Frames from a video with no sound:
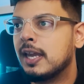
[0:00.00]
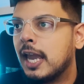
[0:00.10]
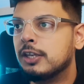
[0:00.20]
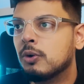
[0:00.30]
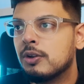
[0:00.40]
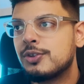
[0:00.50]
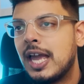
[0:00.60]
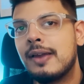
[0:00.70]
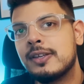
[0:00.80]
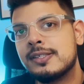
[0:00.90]
And you also
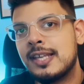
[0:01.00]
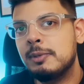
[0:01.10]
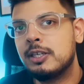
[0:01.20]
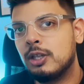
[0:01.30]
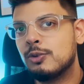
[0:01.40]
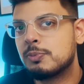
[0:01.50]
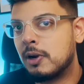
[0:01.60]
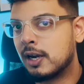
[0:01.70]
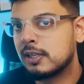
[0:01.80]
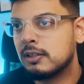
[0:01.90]
have a semi-closed
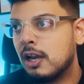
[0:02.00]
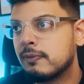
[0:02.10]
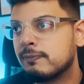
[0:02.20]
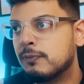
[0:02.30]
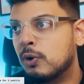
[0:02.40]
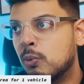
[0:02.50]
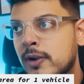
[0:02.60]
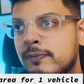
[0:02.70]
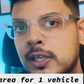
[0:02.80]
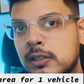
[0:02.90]
parking lot for
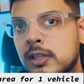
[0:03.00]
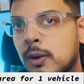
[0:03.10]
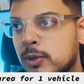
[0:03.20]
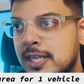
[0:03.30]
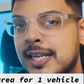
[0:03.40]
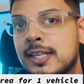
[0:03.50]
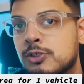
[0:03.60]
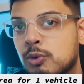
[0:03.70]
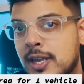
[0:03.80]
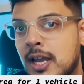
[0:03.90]
1 vehicle that were taken
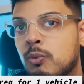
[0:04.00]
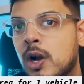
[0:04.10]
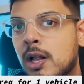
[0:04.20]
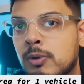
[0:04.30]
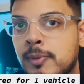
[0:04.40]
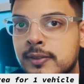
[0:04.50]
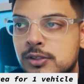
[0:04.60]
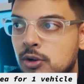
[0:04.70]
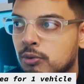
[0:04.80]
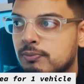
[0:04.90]
into account while we made
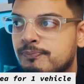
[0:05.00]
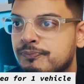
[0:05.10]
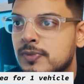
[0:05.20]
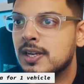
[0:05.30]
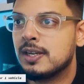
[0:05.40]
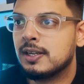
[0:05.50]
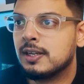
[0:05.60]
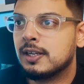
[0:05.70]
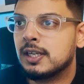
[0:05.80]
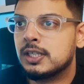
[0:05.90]
this quote.
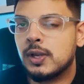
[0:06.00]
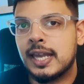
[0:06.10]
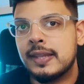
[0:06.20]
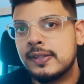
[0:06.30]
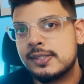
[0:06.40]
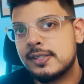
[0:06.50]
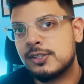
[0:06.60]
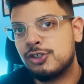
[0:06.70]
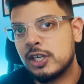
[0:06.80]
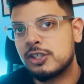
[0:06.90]
So again, this
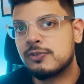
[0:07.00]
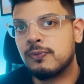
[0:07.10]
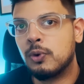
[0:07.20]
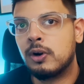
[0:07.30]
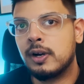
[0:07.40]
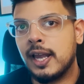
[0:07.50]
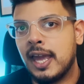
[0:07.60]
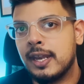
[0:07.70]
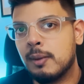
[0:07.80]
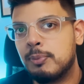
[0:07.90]
is just for
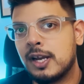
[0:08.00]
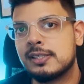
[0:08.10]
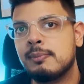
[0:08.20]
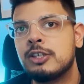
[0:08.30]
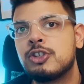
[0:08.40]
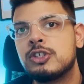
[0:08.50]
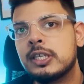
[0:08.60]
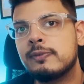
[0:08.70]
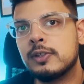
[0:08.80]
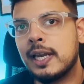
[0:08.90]
an approximation to
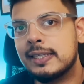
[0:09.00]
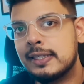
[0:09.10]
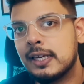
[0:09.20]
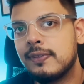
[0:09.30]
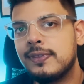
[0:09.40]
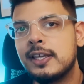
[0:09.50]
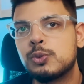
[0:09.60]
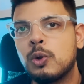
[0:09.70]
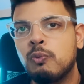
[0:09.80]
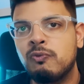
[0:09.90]
give you an idea.
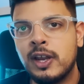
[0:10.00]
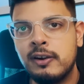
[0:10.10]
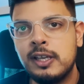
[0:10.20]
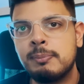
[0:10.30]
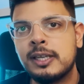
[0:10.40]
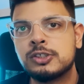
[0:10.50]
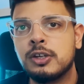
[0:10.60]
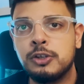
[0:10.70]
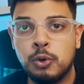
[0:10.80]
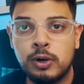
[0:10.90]
Things will vary based
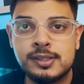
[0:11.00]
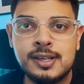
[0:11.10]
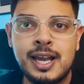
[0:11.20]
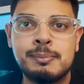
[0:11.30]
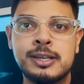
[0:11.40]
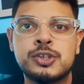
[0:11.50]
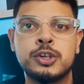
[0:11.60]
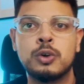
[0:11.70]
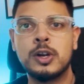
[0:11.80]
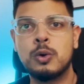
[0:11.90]
on your design, based on
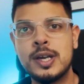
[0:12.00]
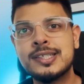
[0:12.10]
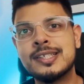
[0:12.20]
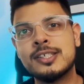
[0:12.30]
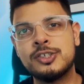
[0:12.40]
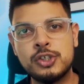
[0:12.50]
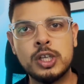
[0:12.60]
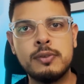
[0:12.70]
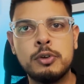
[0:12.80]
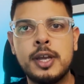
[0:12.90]
your request. This is just
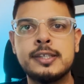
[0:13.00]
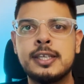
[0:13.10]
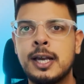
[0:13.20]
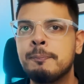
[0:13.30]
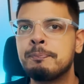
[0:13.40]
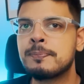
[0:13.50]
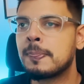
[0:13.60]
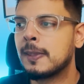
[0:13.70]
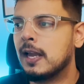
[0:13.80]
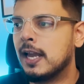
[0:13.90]
to give you an idea
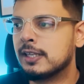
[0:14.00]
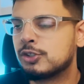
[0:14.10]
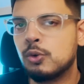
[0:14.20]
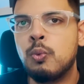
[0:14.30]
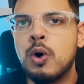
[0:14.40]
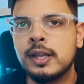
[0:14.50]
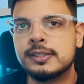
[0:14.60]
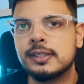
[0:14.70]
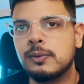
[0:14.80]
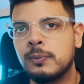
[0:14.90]
as to
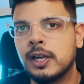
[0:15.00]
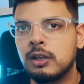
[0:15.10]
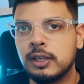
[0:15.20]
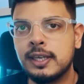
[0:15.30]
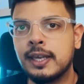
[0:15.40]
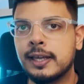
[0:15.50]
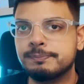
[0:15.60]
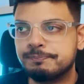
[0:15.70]
what we are looking at,